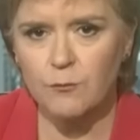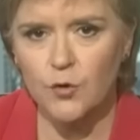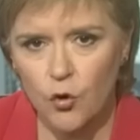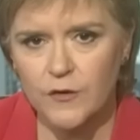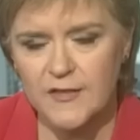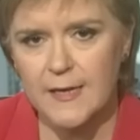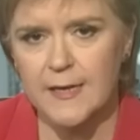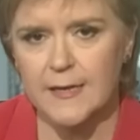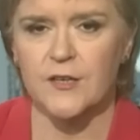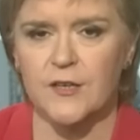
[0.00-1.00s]
I am not
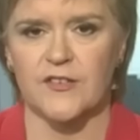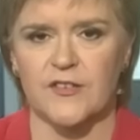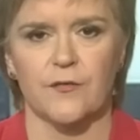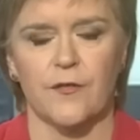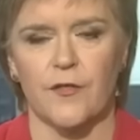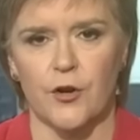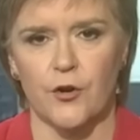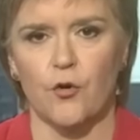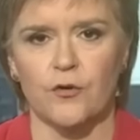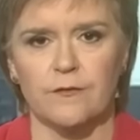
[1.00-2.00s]
saying here just now that there are
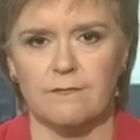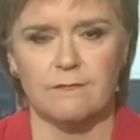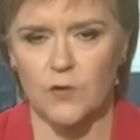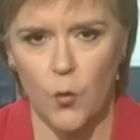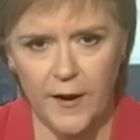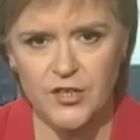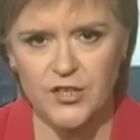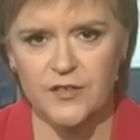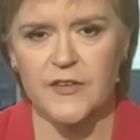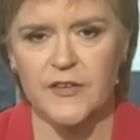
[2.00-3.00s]
not
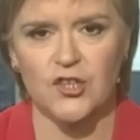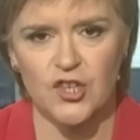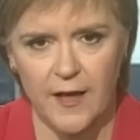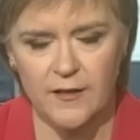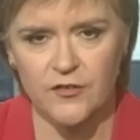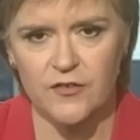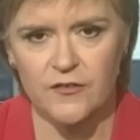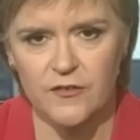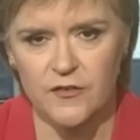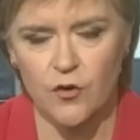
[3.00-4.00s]
questions and
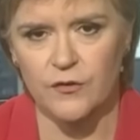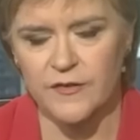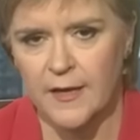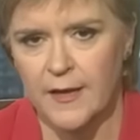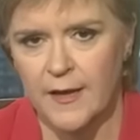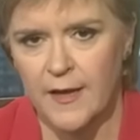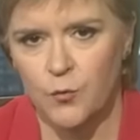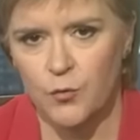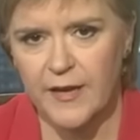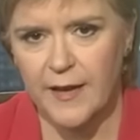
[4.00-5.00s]
challenges that Scotland
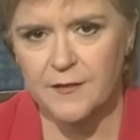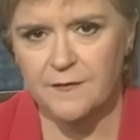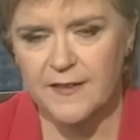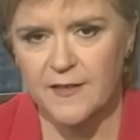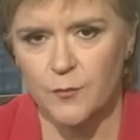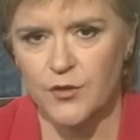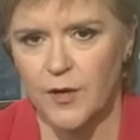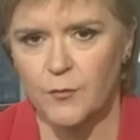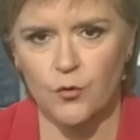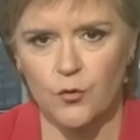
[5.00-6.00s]
would have to face up to.
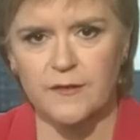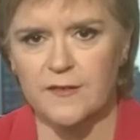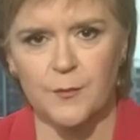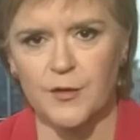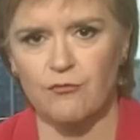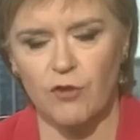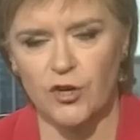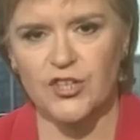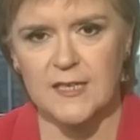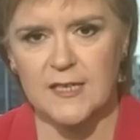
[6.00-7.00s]
I'm not going to be
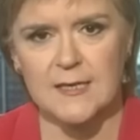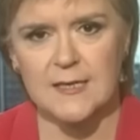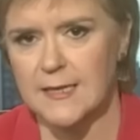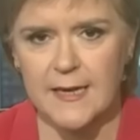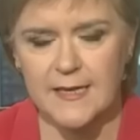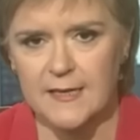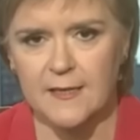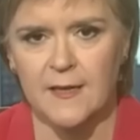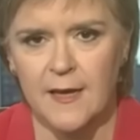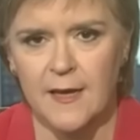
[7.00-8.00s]
rushed in today
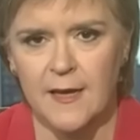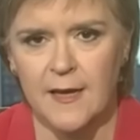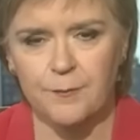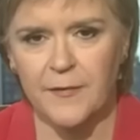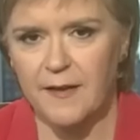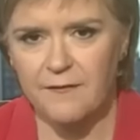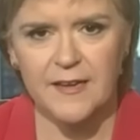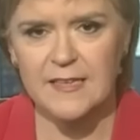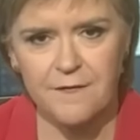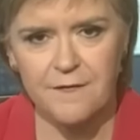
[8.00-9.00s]
to uh,
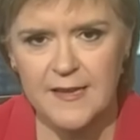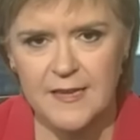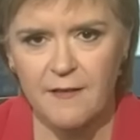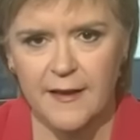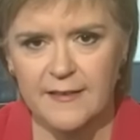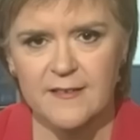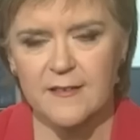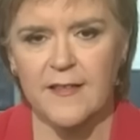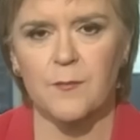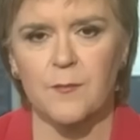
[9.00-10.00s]
giving definitive
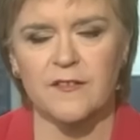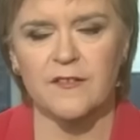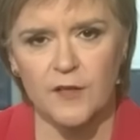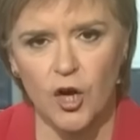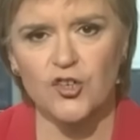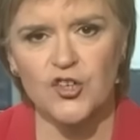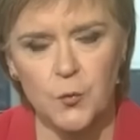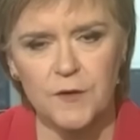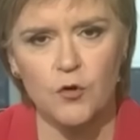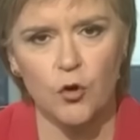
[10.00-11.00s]
answers in that because as a country
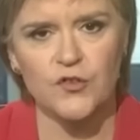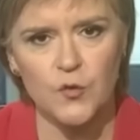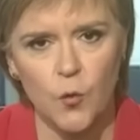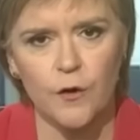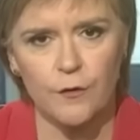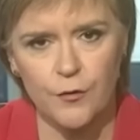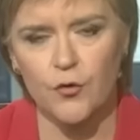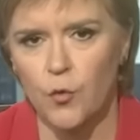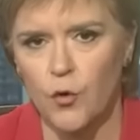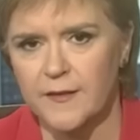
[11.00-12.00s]
we've got to work
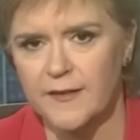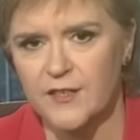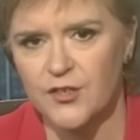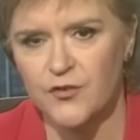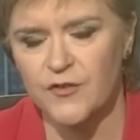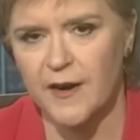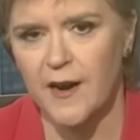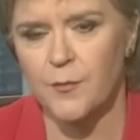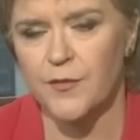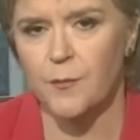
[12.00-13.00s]
through what these issues
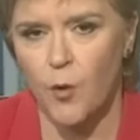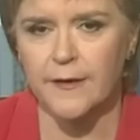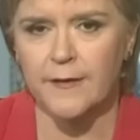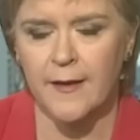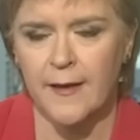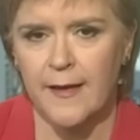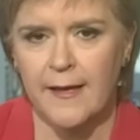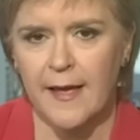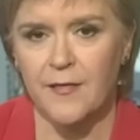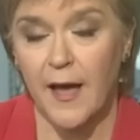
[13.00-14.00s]
are. But the point
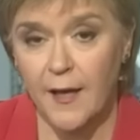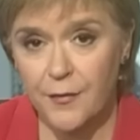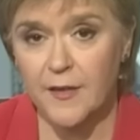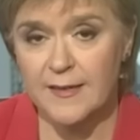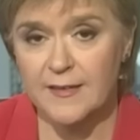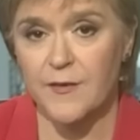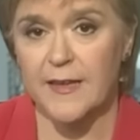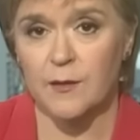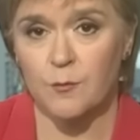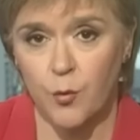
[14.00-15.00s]
uh, that I think is
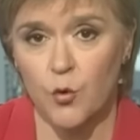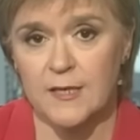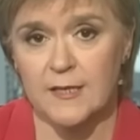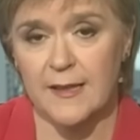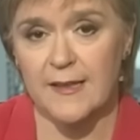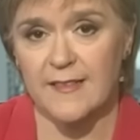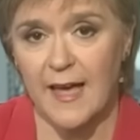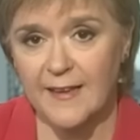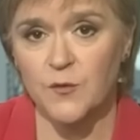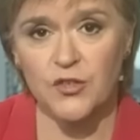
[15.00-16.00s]
very important is
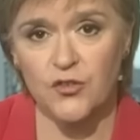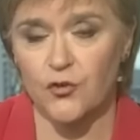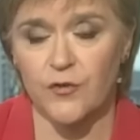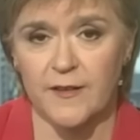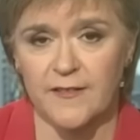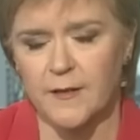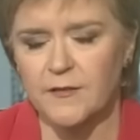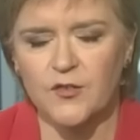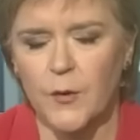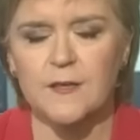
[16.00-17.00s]
that as we do this,
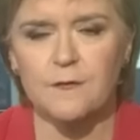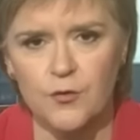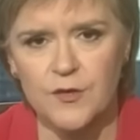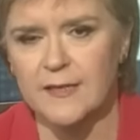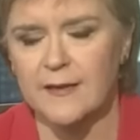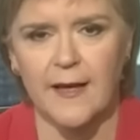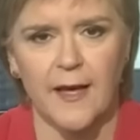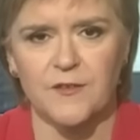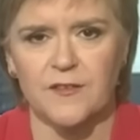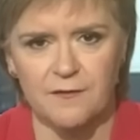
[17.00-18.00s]
that 2014,
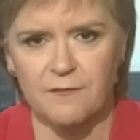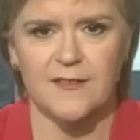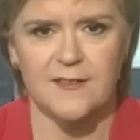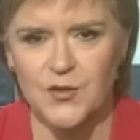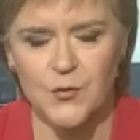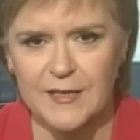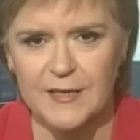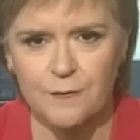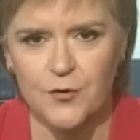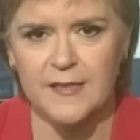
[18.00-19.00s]
I, I was convinced okay. in
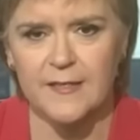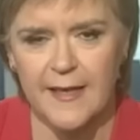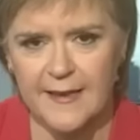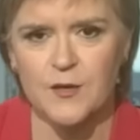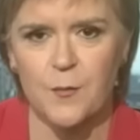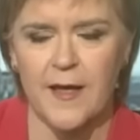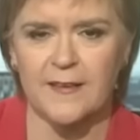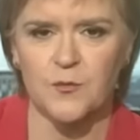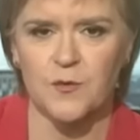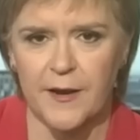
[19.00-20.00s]
2014 that
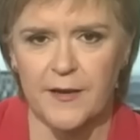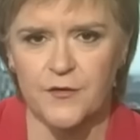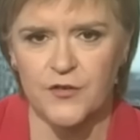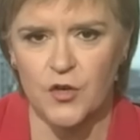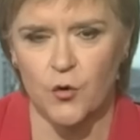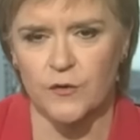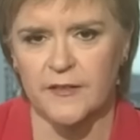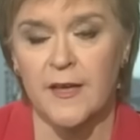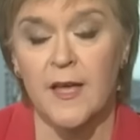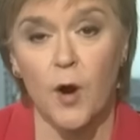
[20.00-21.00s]
independence was best for
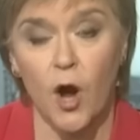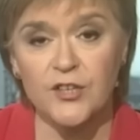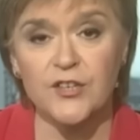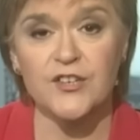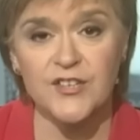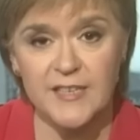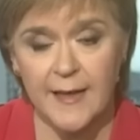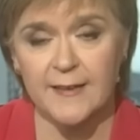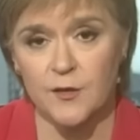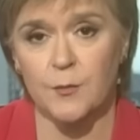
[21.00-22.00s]
Scotland. But
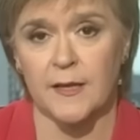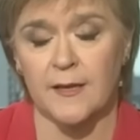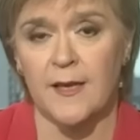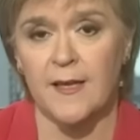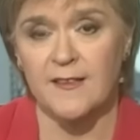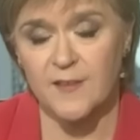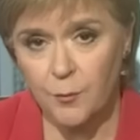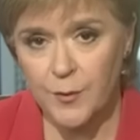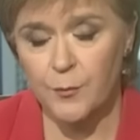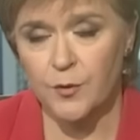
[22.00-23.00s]
understandably,
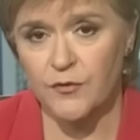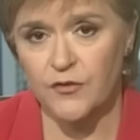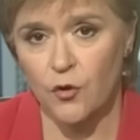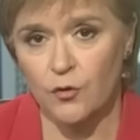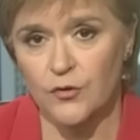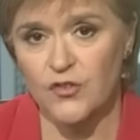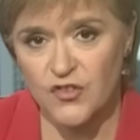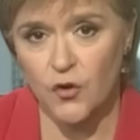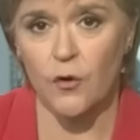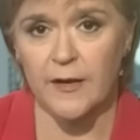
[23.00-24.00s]
some people in Scotland
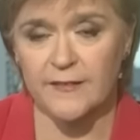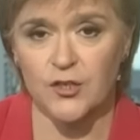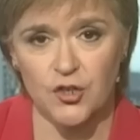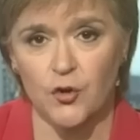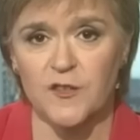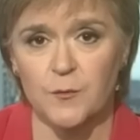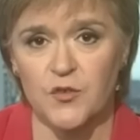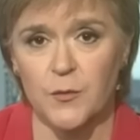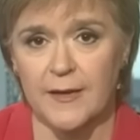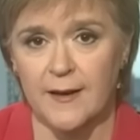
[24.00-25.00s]
saw it as a choice
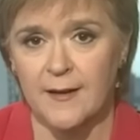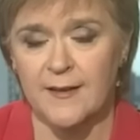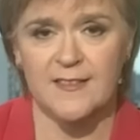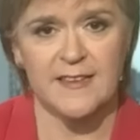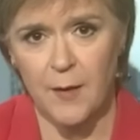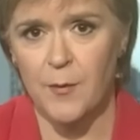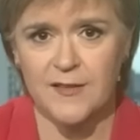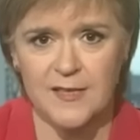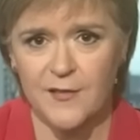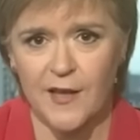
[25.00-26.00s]
between a step
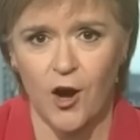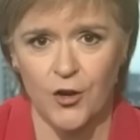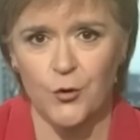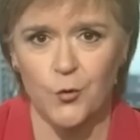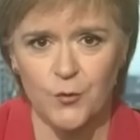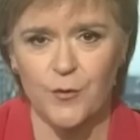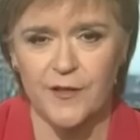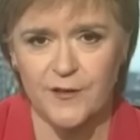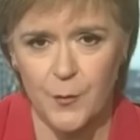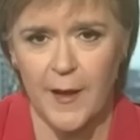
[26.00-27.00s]
into the unknown
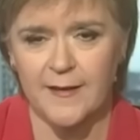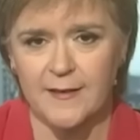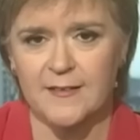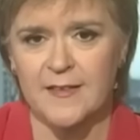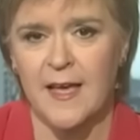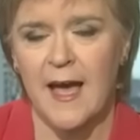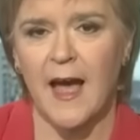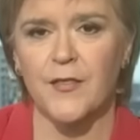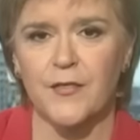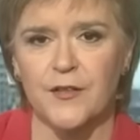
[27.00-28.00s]
with independence
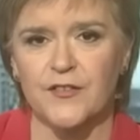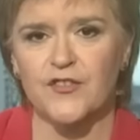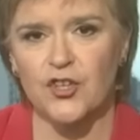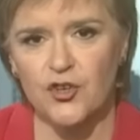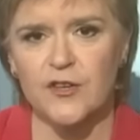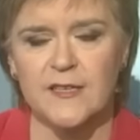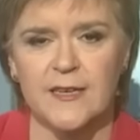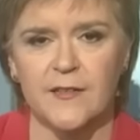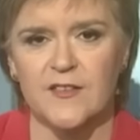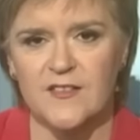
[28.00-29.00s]
and the
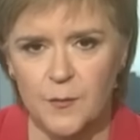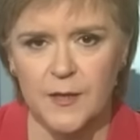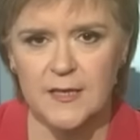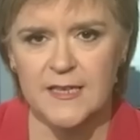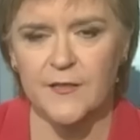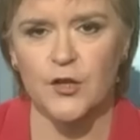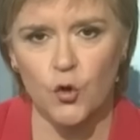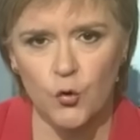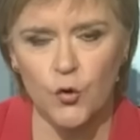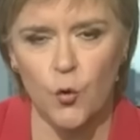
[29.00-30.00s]
security and the stability, which, the
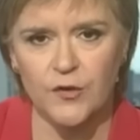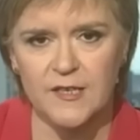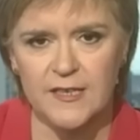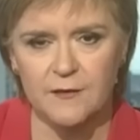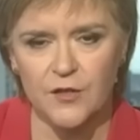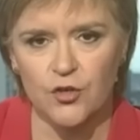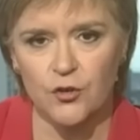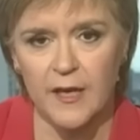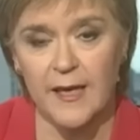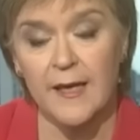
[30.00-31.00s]
which, known quantity of
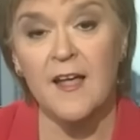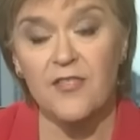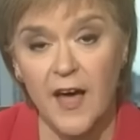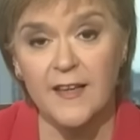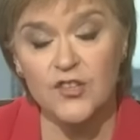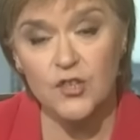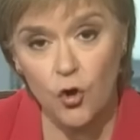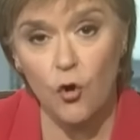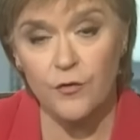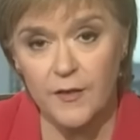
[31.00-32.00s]
sure, the UK. Sorry to jump That's
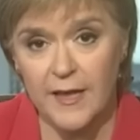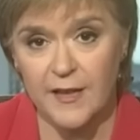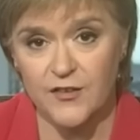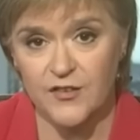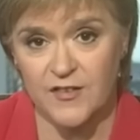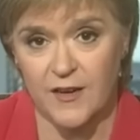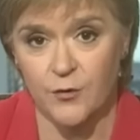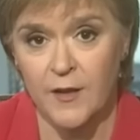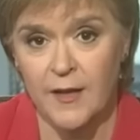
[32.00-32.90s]
in. not the case case just